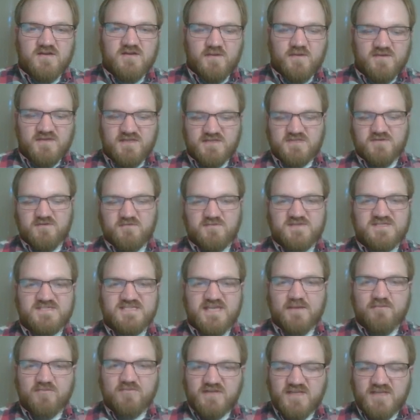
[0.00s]
and I'm going to do them
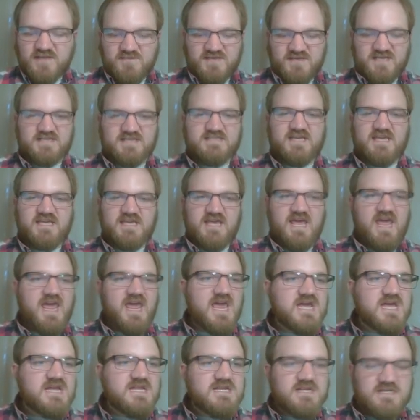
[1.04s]
separately because I
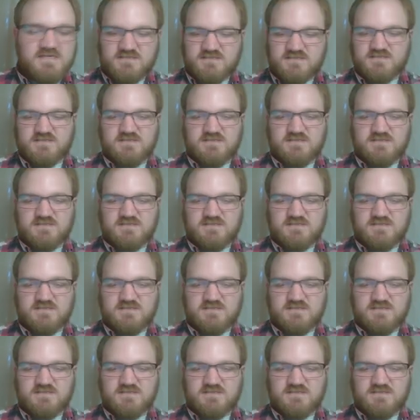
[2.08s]
can,